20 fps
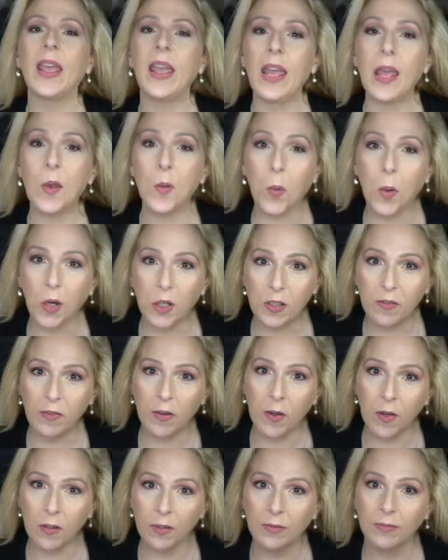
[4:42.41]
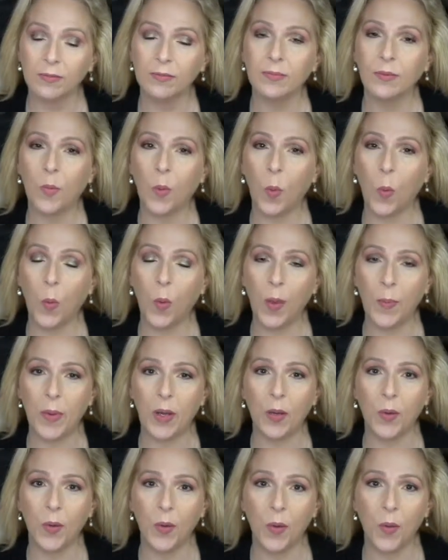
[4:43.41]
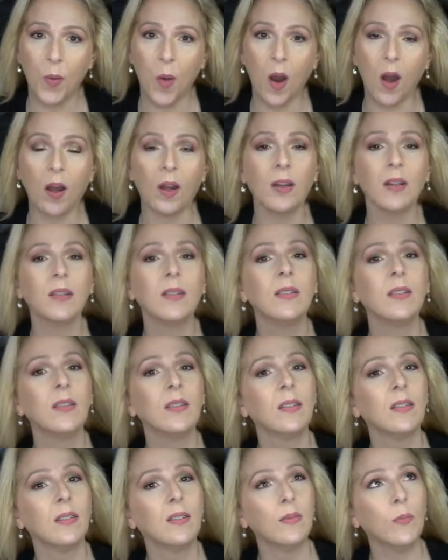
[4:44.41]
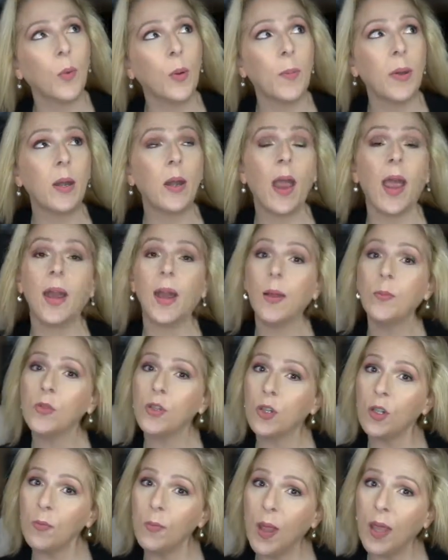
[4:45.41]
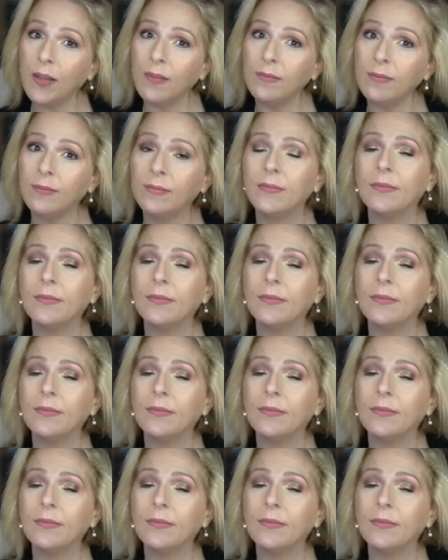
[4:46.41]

it works for women who are women, and I'm sure men,